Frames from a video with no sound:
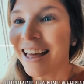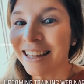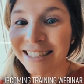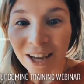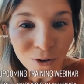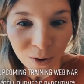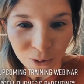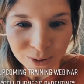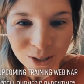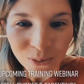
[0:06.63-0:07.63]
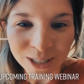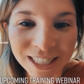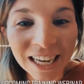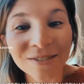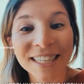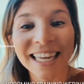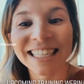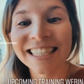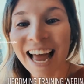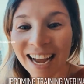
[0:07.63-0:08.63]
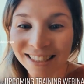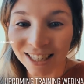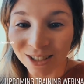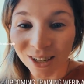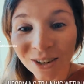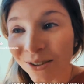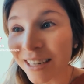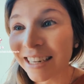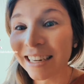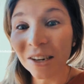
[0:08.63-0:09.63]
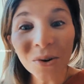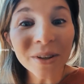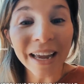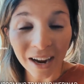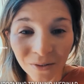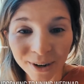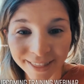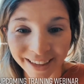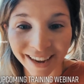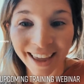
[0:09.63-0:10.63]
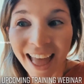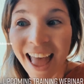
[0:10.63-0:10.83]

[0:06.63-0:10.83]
cell phones, which gives kids access to literally nearly everything,